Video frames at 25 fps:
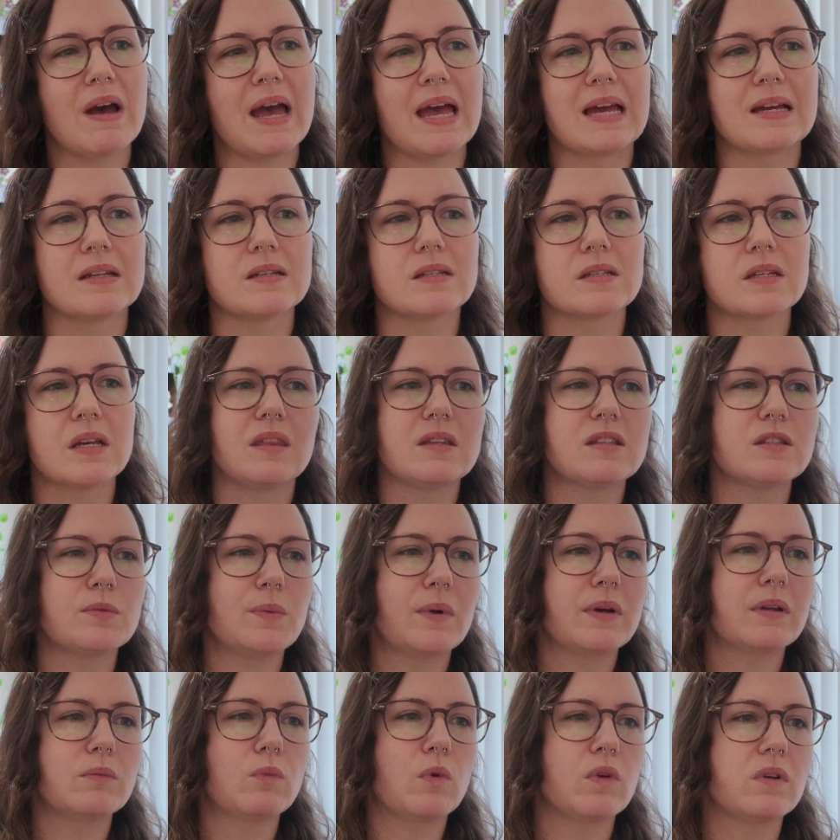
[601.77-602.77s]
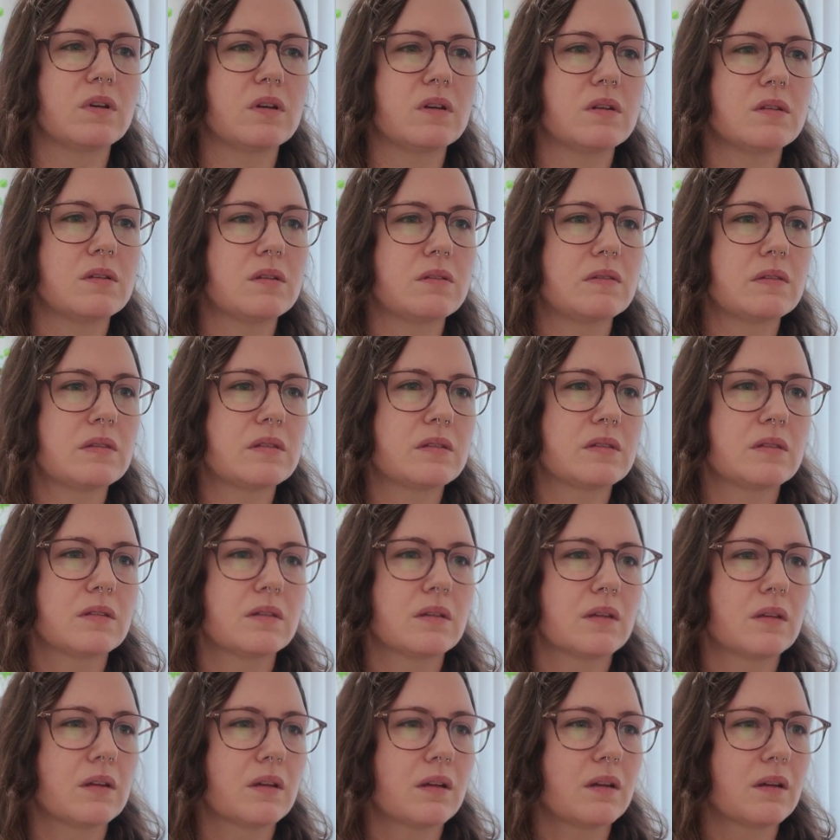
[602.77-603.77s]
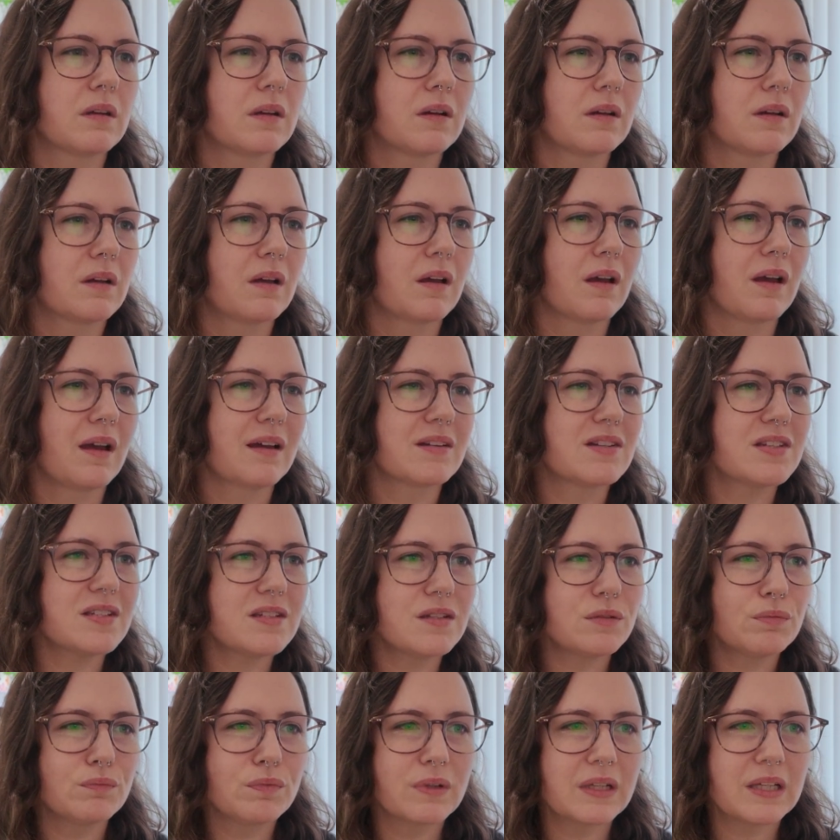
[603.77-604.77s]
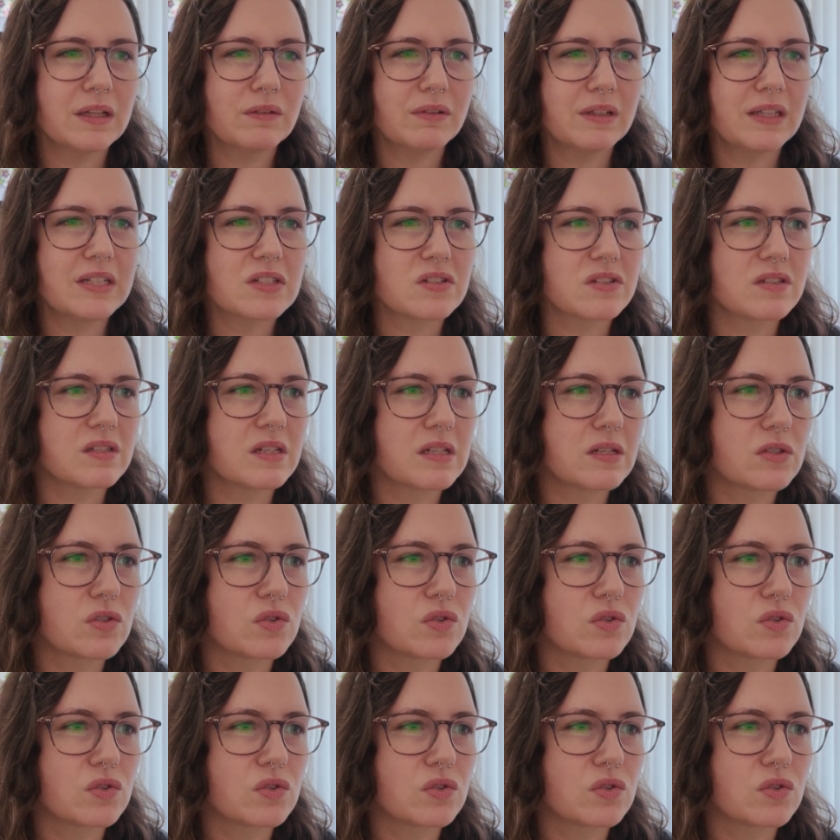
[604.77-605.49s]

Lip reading: and this one was just a really, really interesting